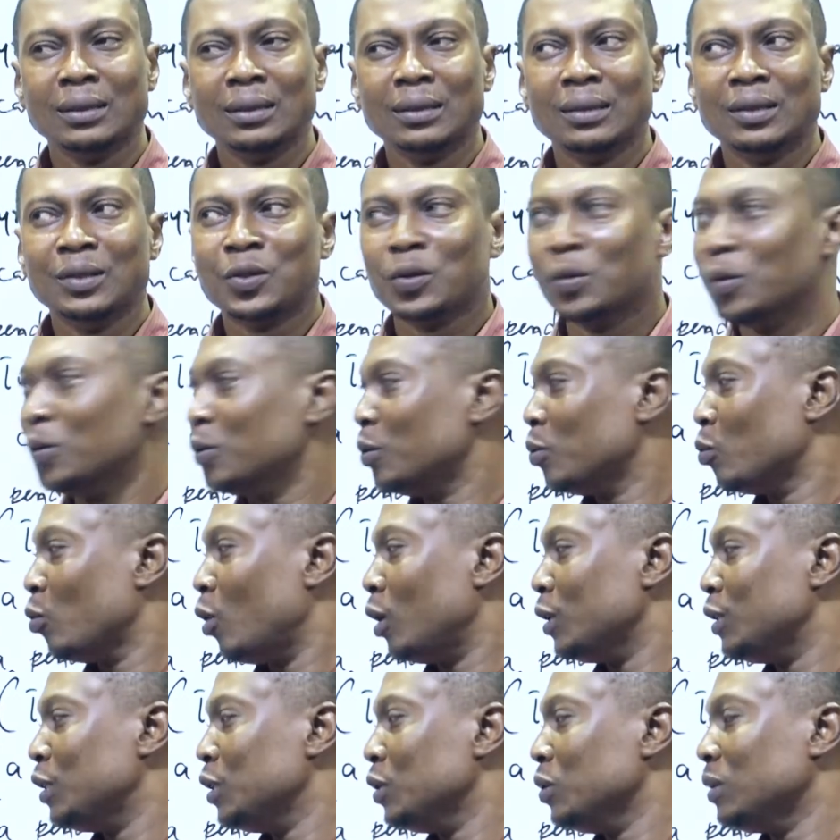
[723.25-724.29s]
So
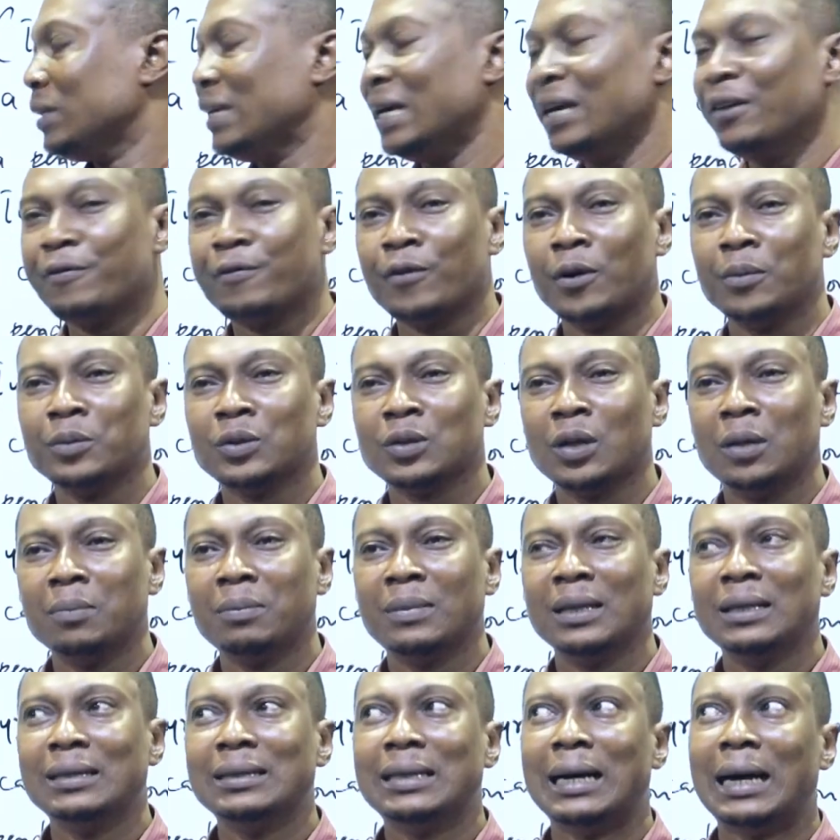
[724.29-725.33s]
what do you gain from
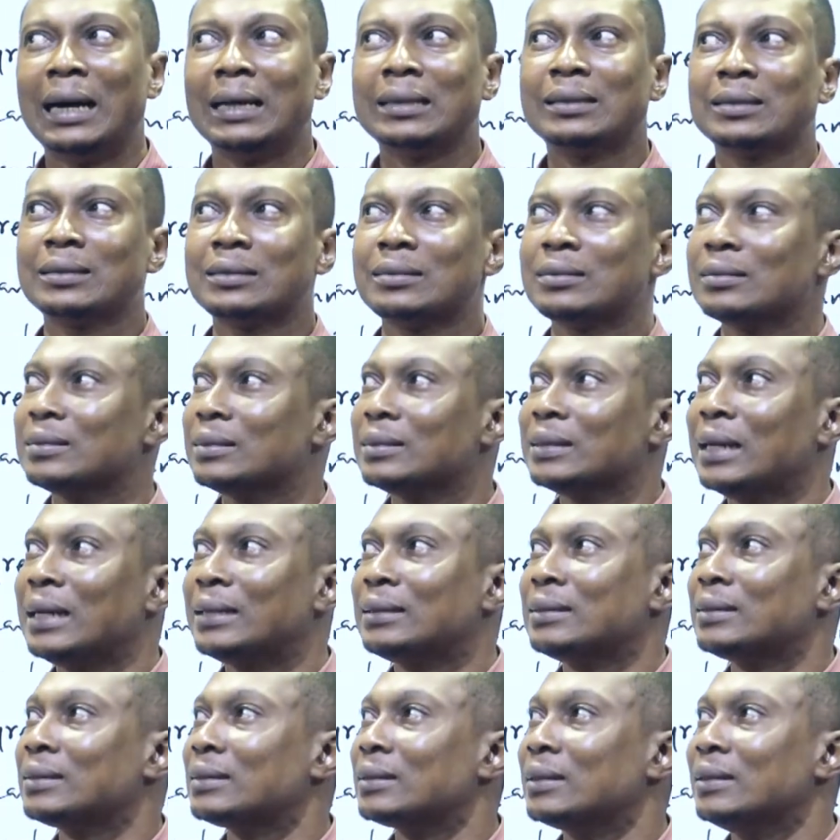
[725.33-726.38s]
something that
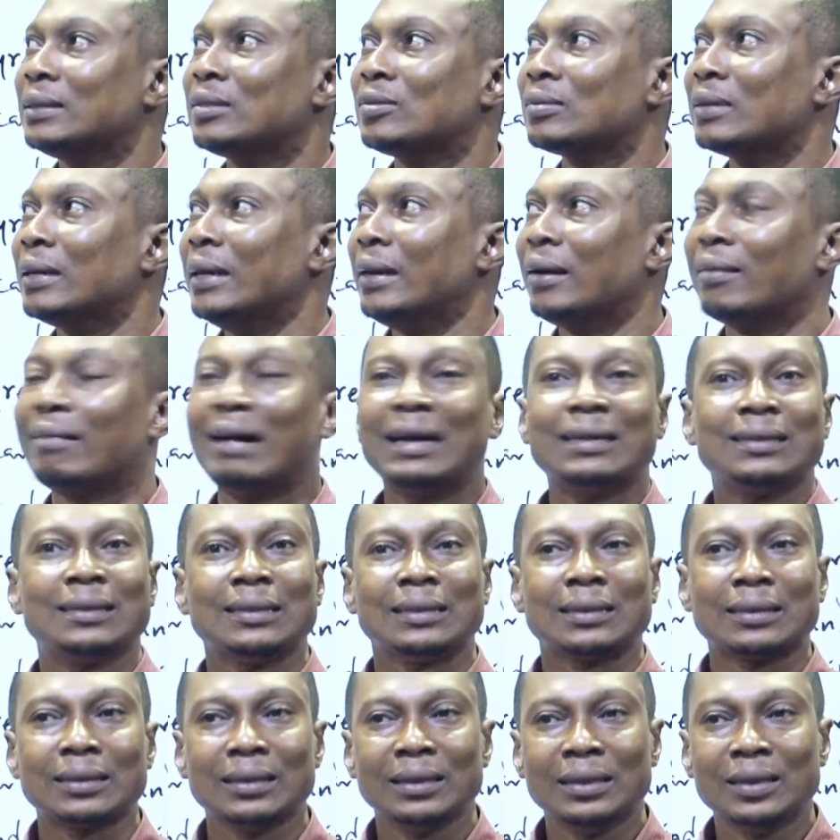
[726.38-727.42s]
is erratic,
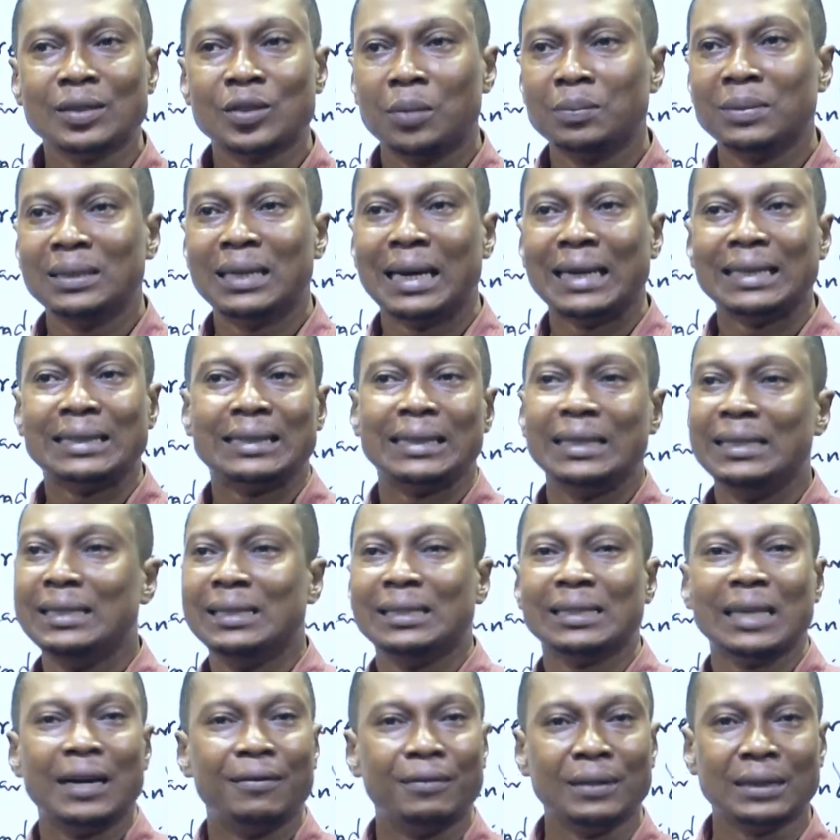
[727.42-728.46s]
something that changes
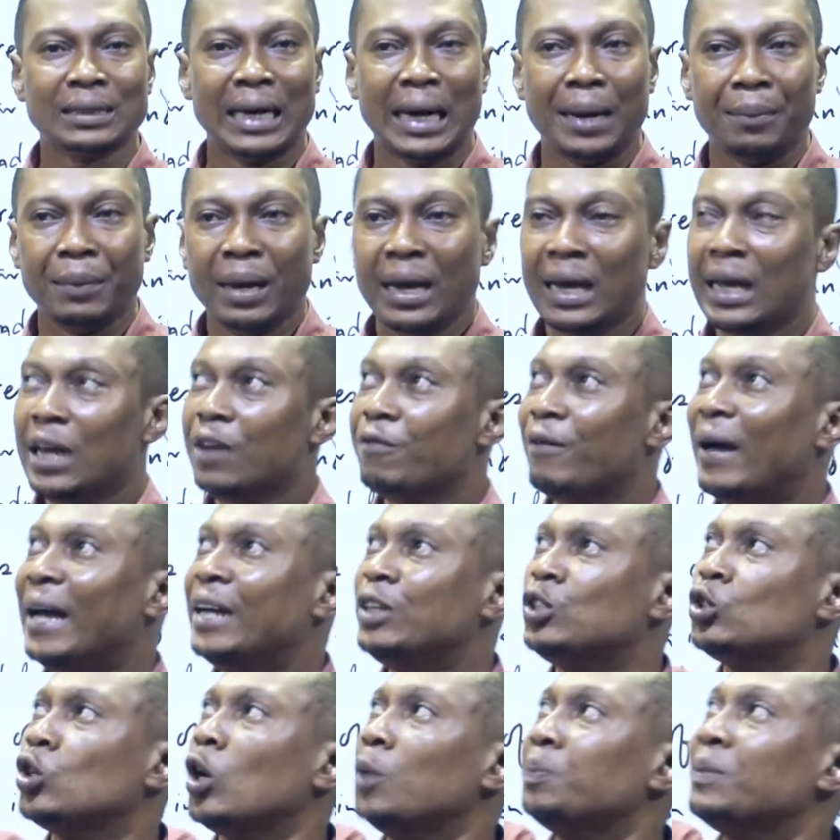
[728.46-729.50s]
every time? If I
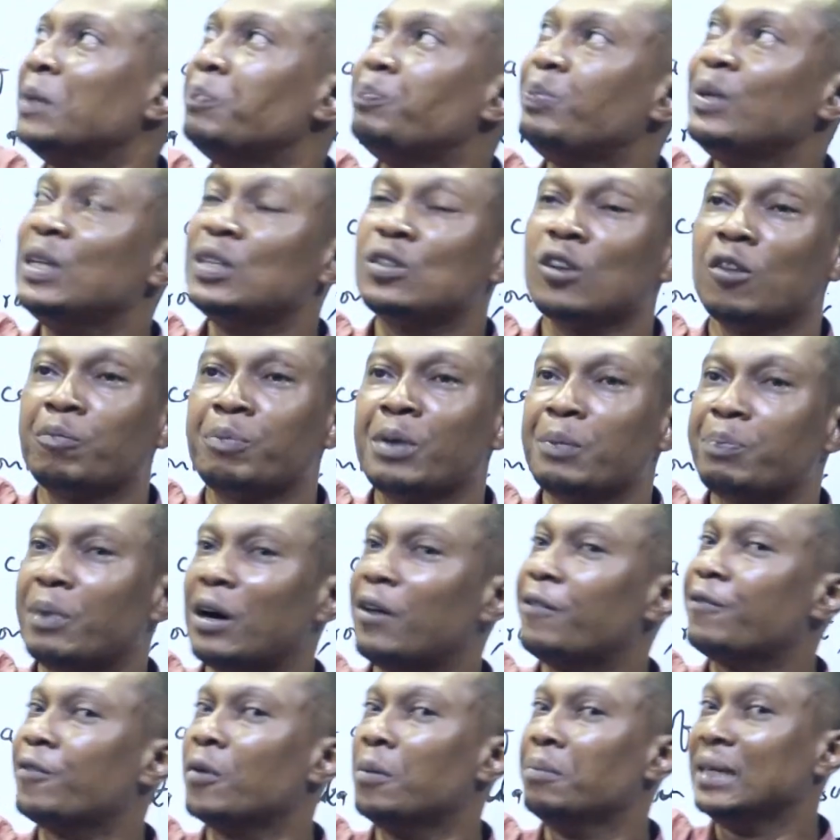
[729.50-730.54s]
drop a piece of paper
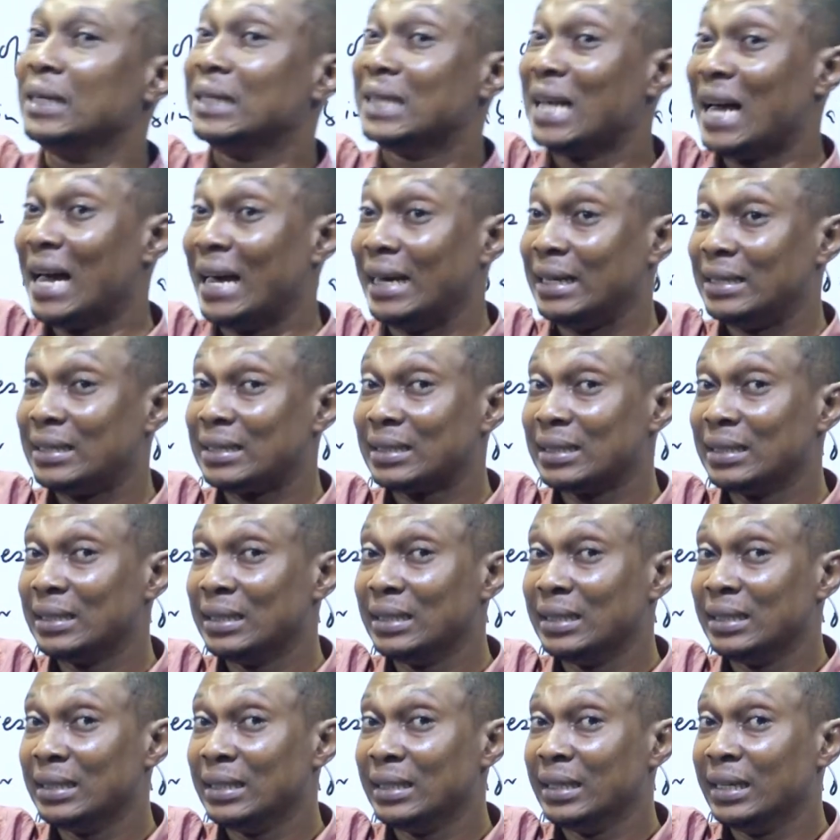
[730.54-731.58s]
from this height,
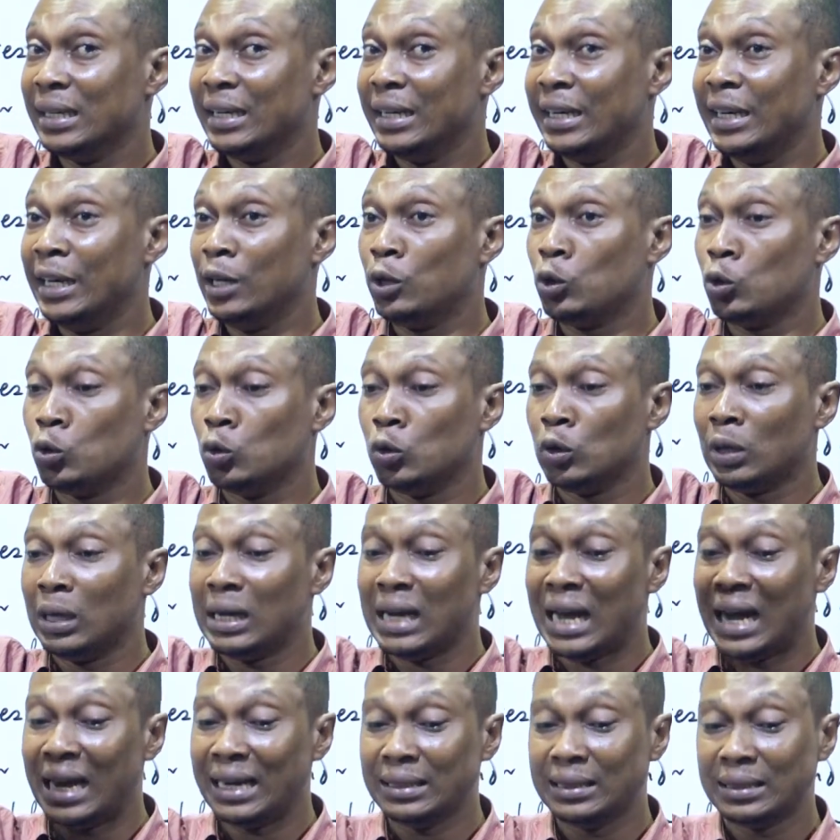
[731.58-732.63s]
it could
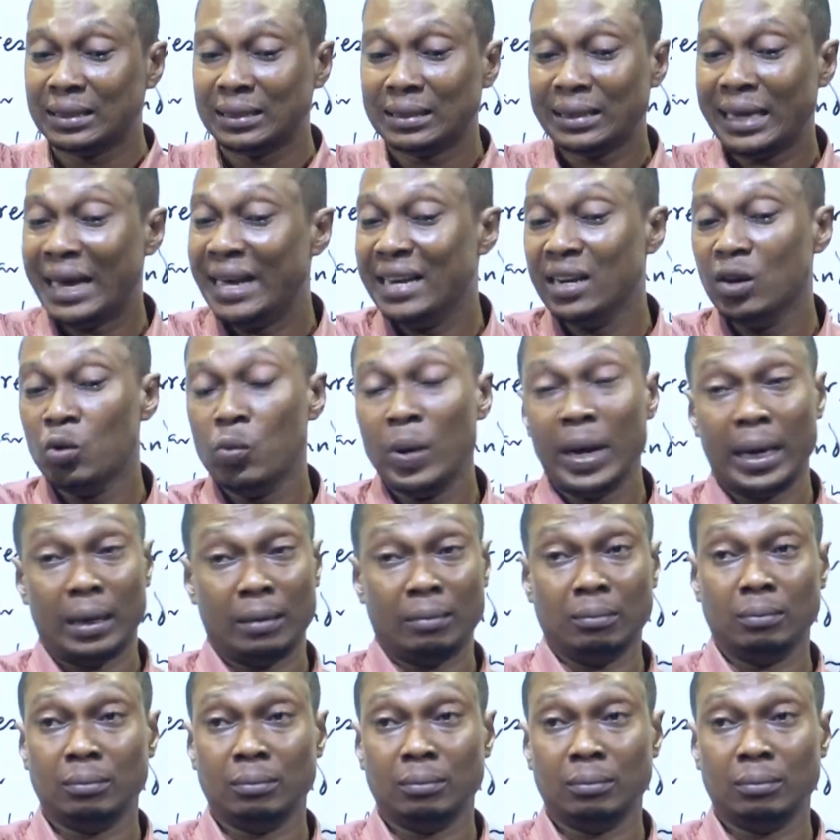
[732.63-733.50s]
land anywhere.